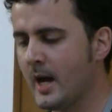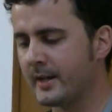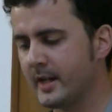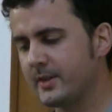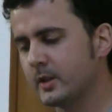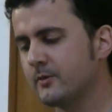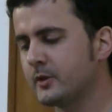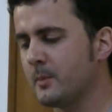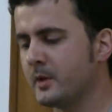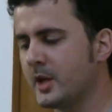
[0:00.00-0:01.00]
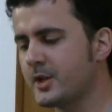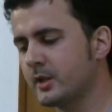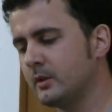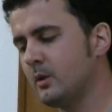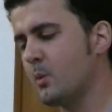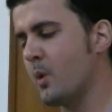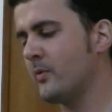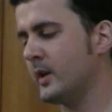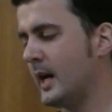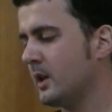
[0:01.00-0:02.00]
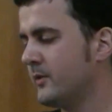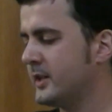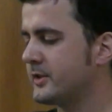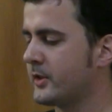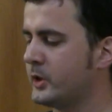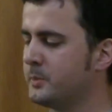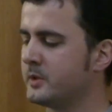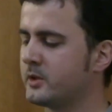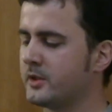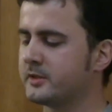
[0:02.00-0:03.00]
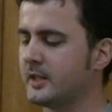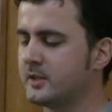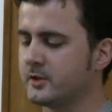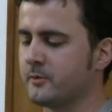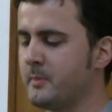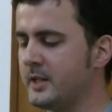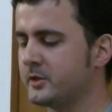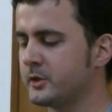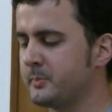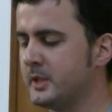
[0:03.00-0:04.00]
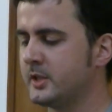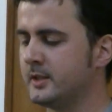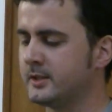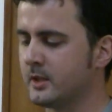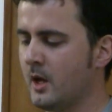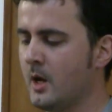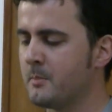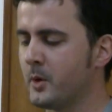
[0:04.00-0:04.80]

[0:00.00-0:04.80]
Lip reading: An ethic of domination, one that elevates the human to the status of master species,